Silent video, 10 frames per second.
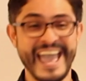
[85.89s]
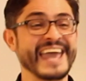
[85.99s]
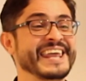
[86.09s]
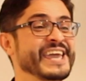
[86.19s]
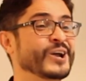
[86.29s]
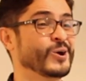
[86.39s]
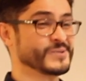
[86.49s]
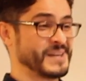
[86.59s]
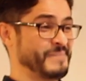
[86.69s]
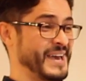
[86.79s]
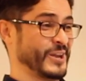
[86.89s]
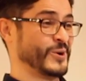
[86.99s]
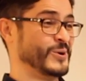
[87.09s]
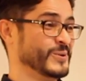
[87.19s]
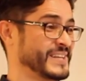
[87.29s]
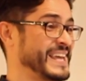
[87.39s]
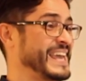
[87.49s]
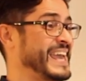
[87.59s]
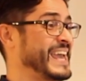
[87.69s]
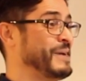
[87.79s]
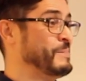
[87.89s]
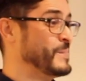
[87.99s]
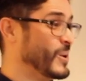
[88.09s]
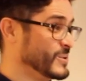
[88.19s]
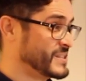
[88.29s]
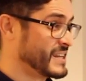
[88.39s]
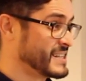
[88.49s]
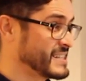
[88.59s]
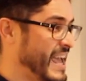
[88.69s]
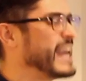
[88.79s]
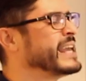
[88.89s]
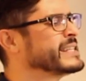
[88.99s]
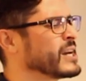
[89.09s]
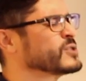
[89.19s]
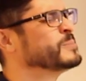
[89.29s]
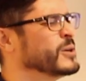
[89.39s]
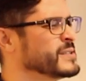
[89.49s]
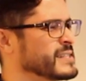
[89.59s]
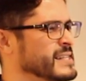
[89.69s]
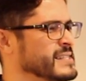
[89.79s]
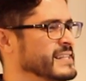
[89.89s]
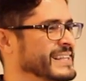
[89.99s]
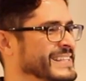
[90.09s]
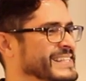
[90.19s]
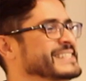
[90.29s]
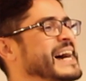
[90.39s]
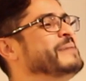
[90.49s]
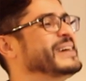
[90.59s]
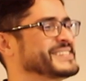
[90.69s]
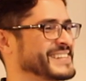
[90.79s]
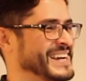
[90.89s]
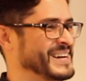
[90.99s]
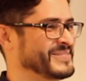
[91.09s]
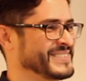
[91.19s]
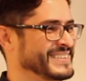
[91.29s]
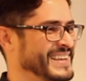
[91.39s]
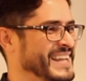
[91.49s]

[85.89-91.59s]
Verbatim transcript: And he calls a man called Moses. And he tells Moses, the time has come.